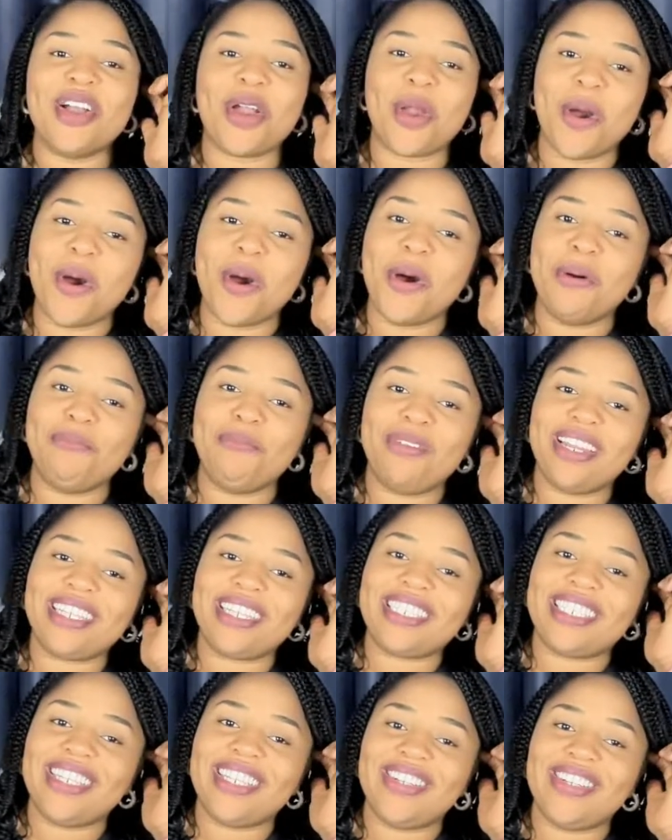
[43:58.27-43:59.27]
God
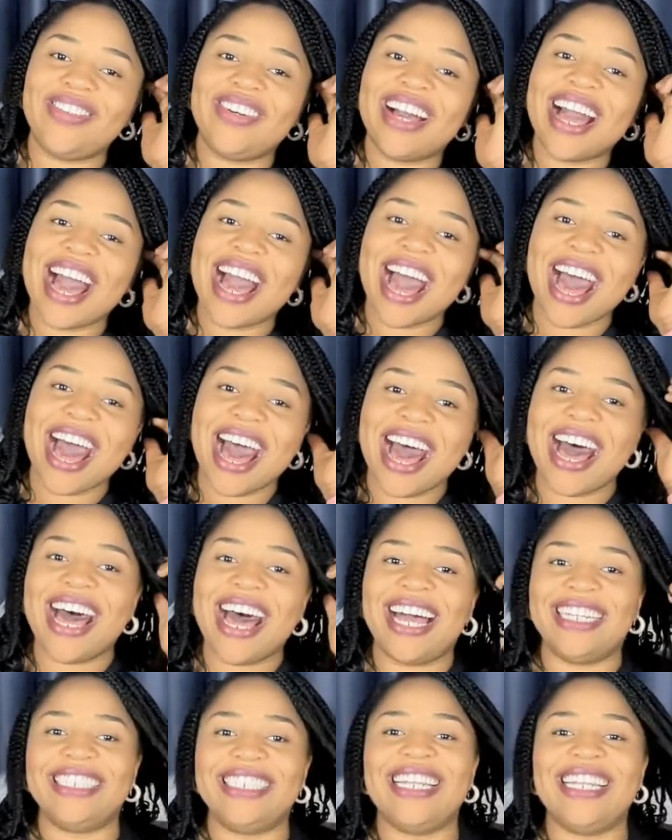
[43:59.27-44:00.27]
bless you
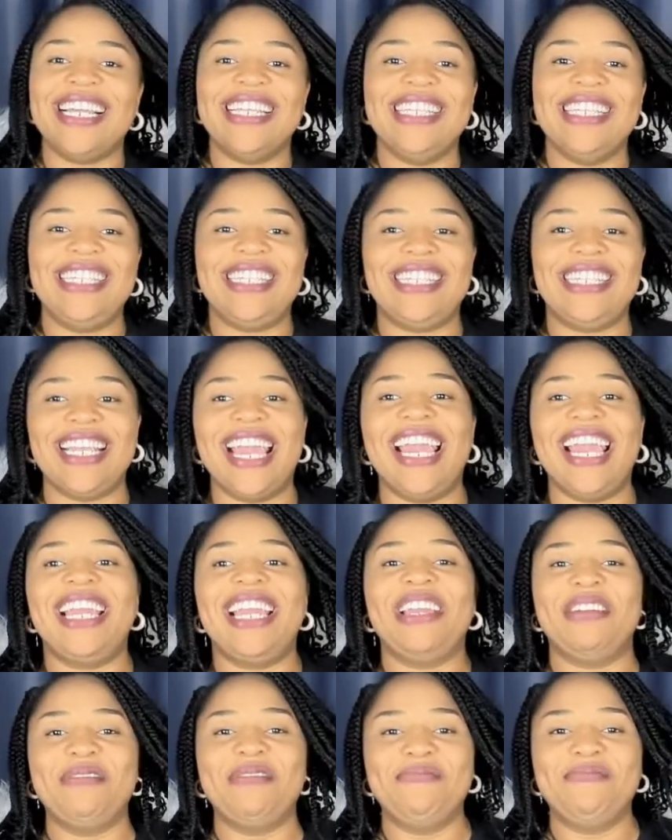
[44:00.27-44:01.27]
and stay
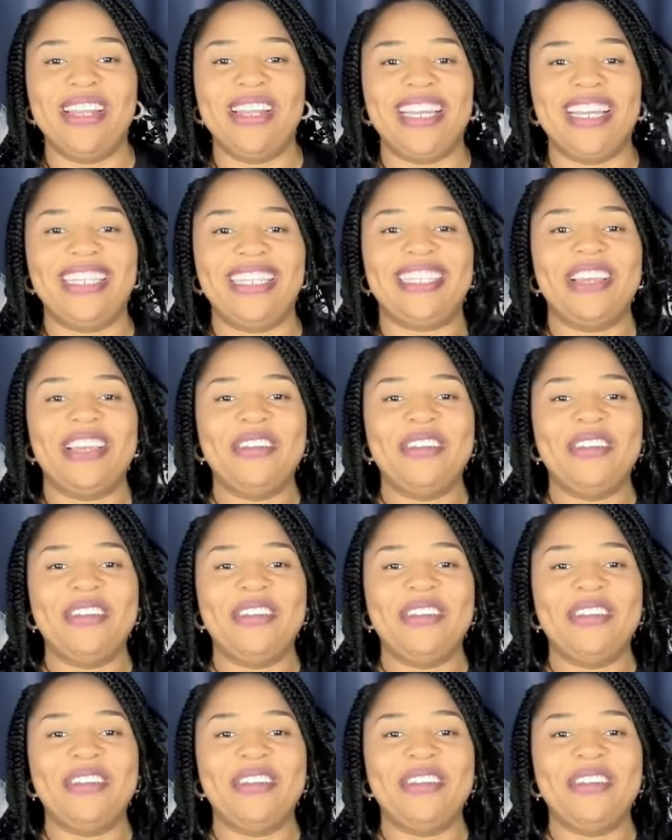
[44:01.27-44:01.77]
blessed.